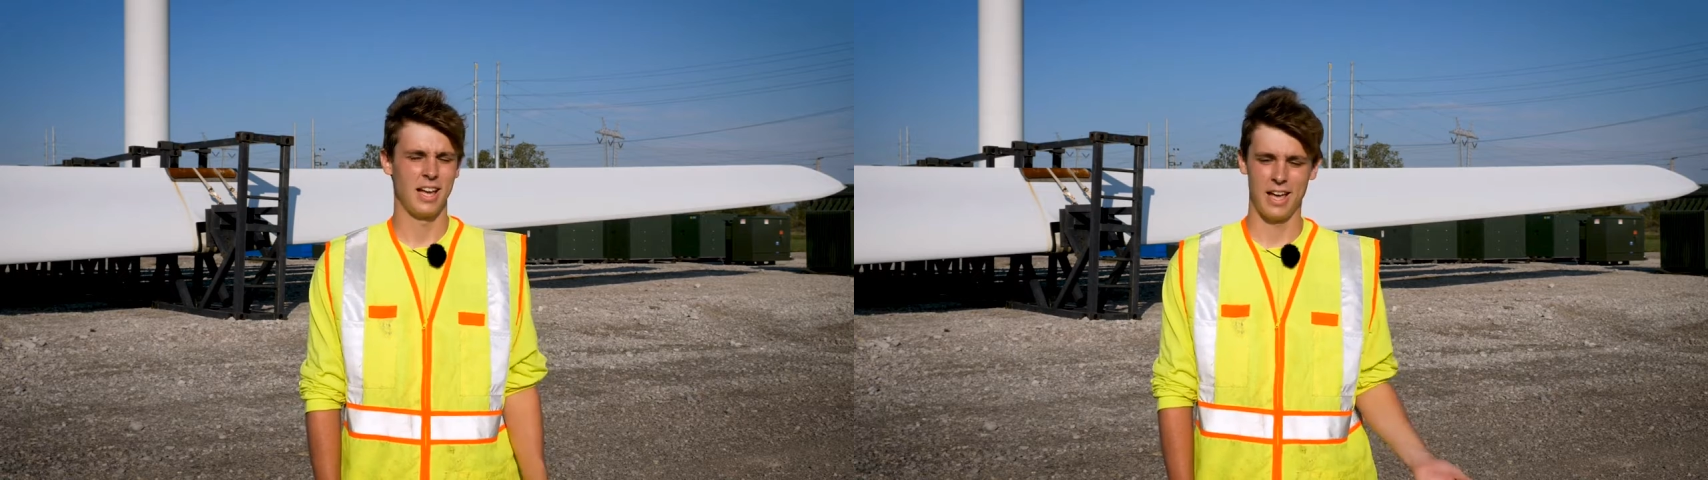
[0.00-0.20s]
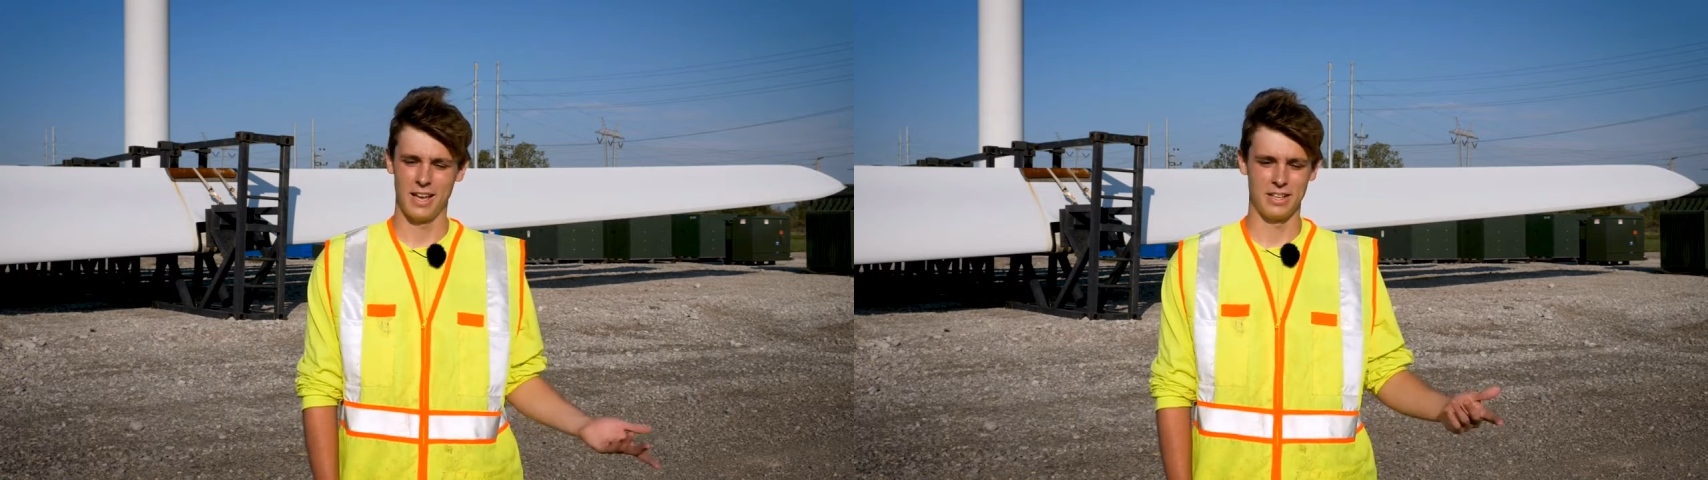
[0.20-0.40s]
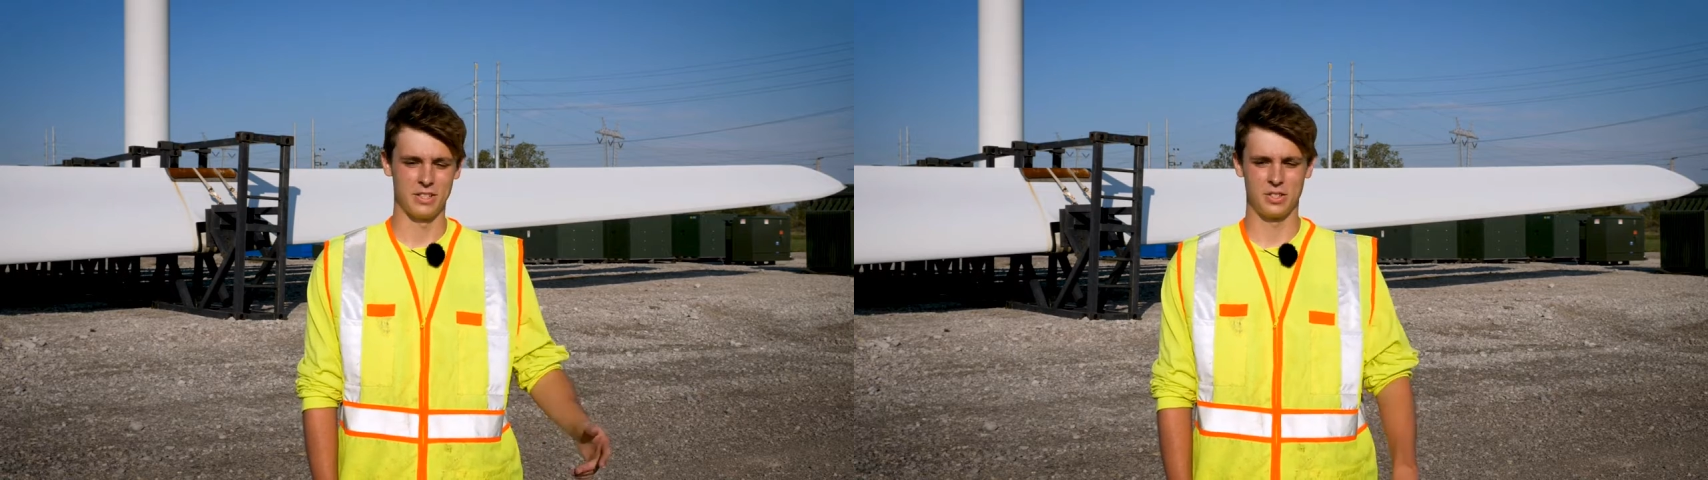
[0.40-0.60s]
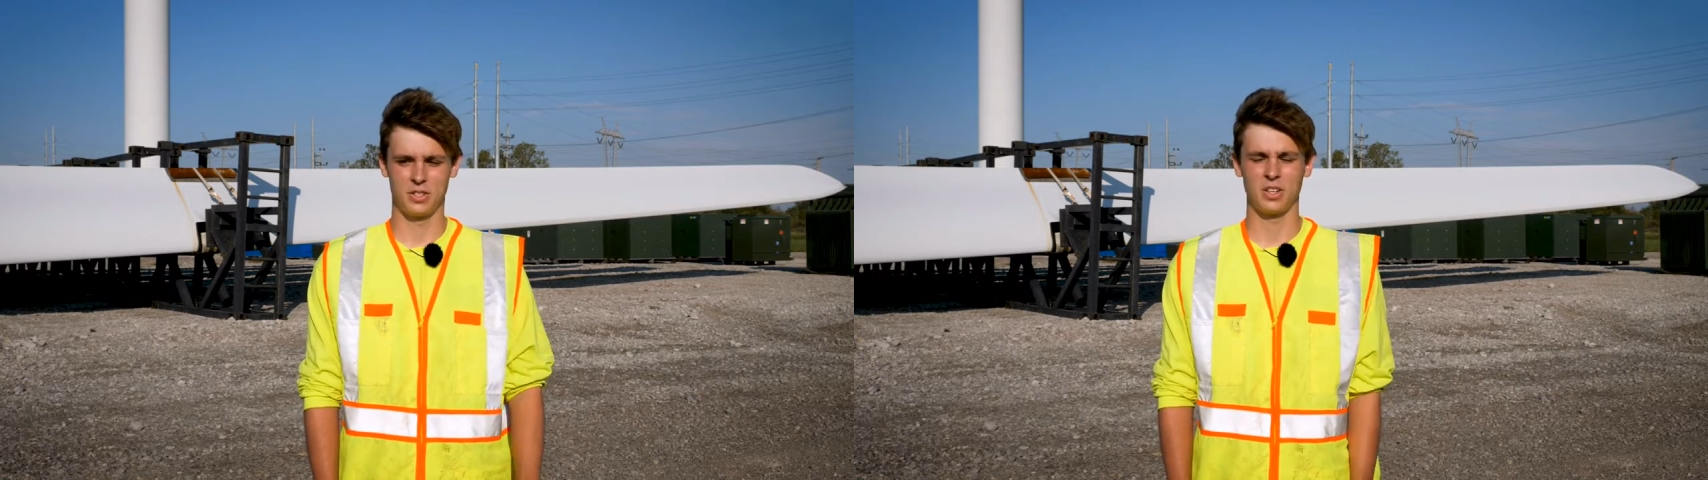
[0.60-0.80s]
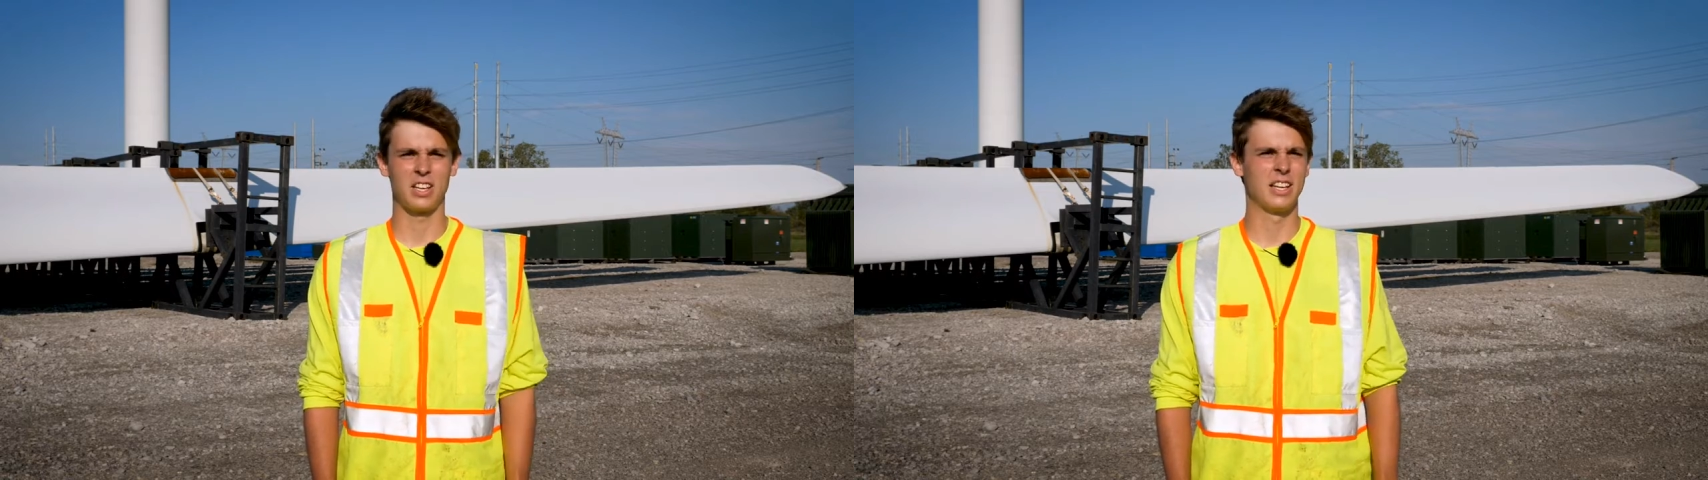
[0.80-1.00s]
and
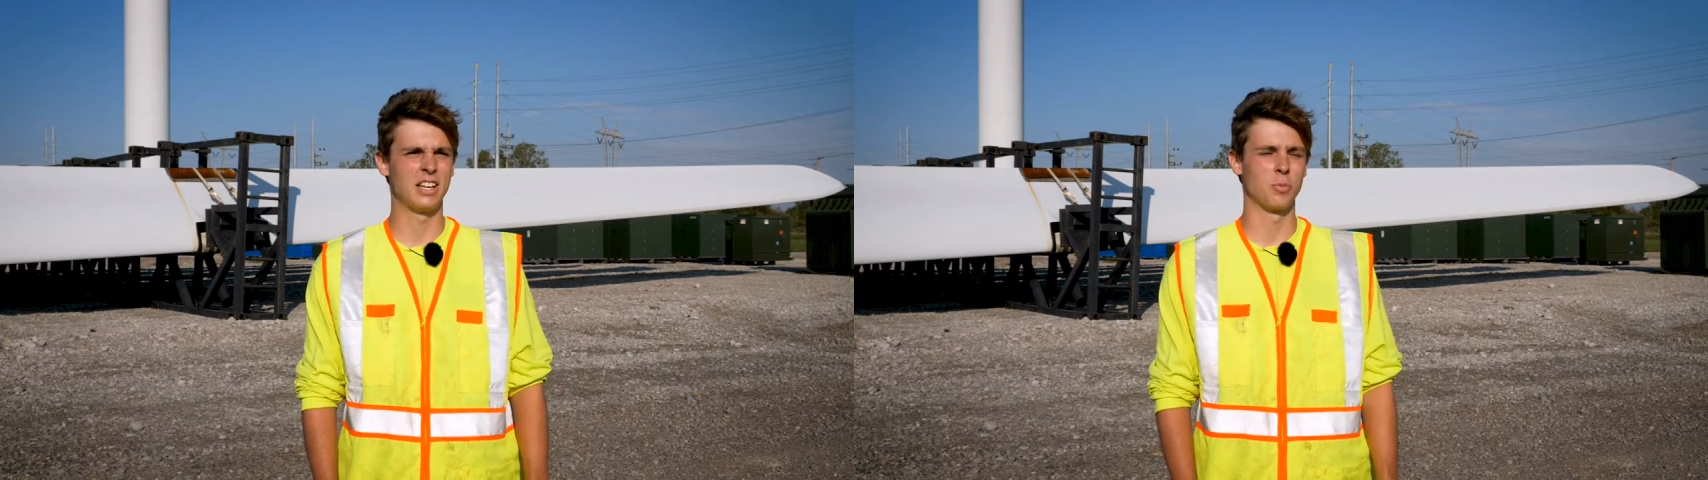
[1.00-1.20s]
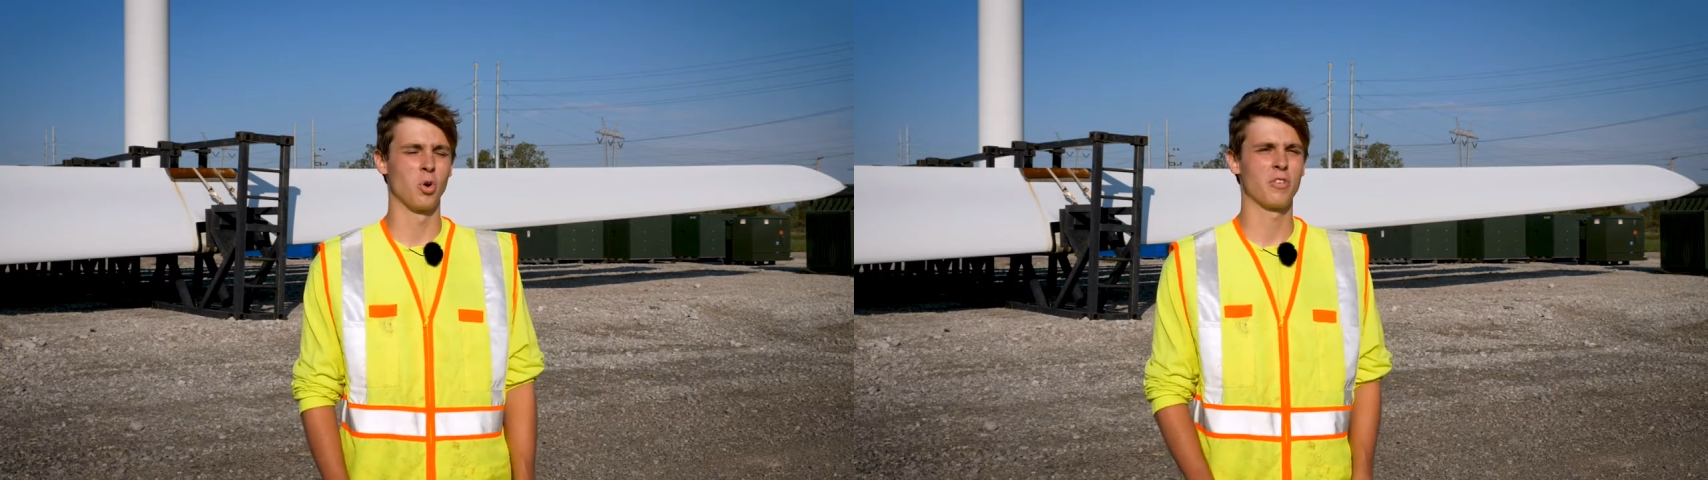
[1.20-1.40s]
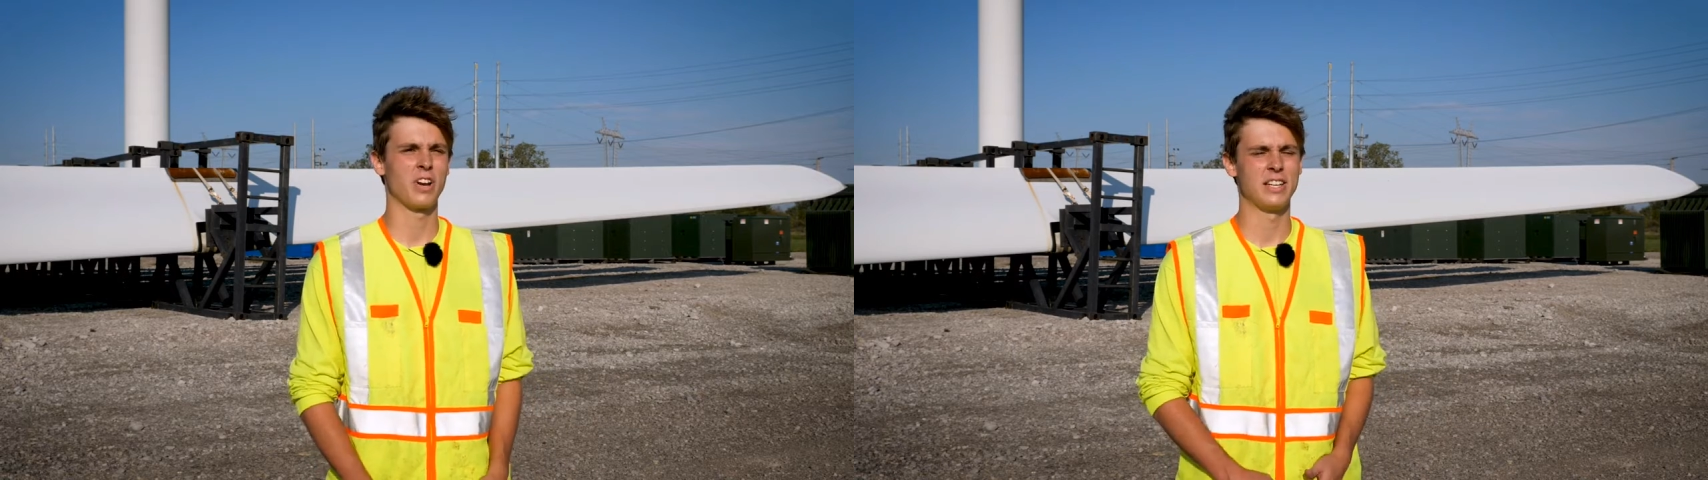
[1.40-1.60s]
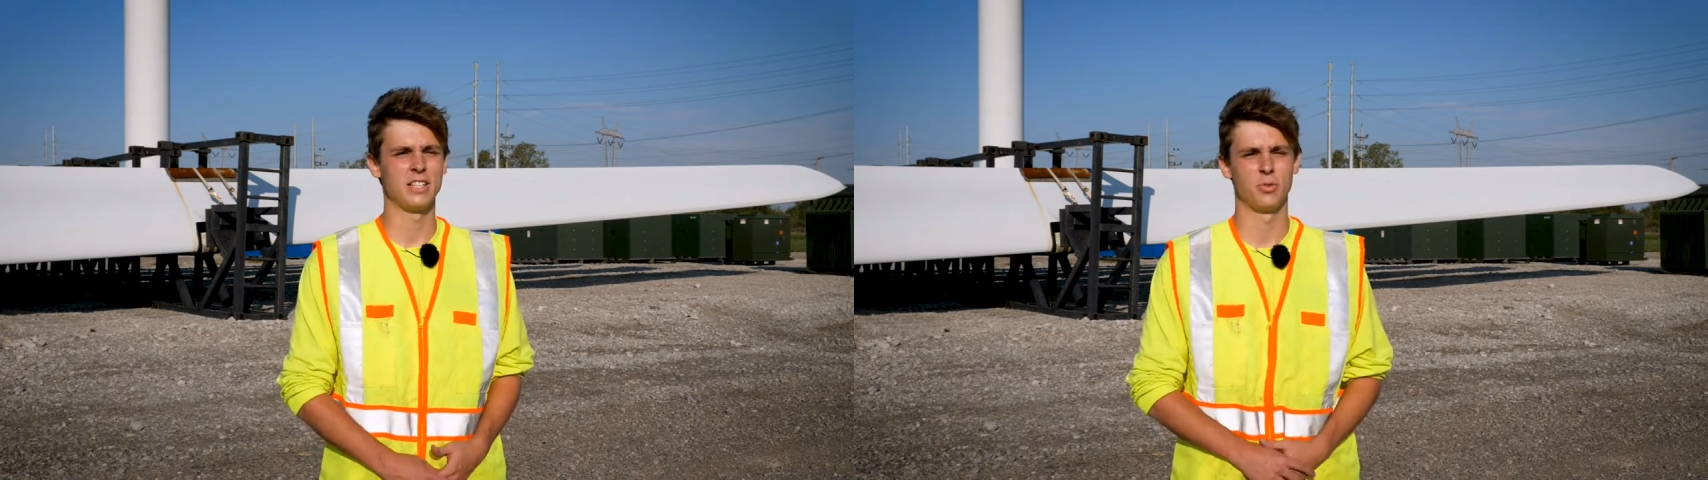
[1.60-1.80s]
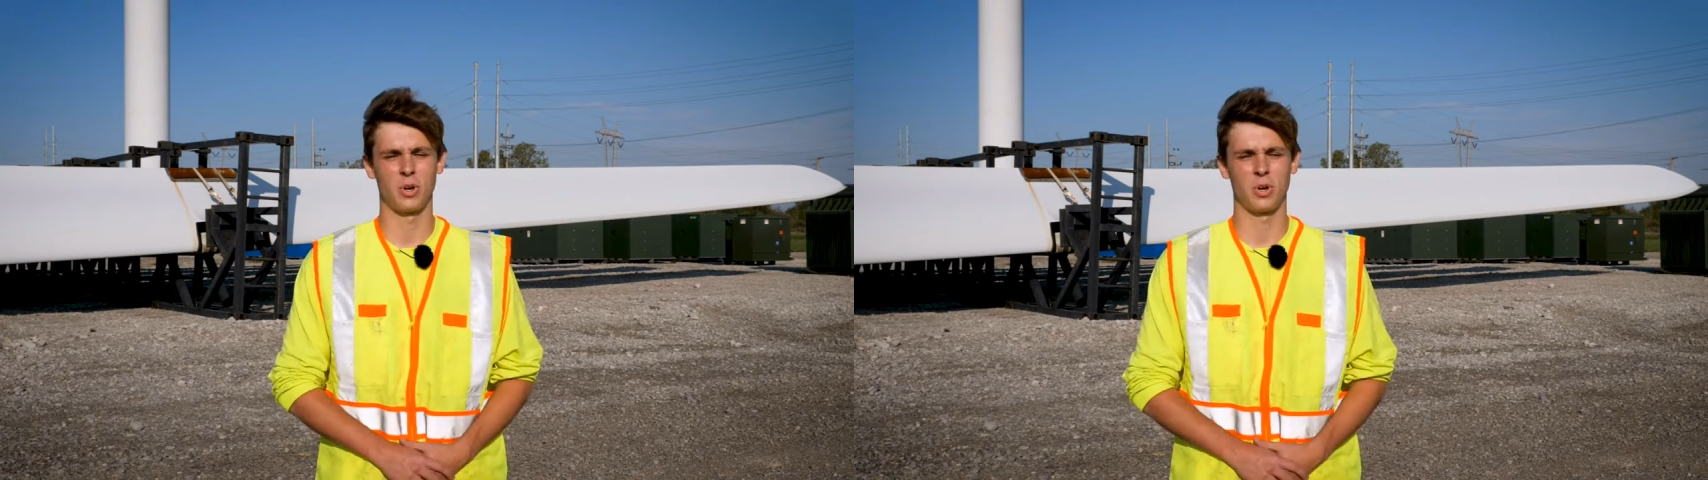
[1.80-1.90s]
getting more of an idea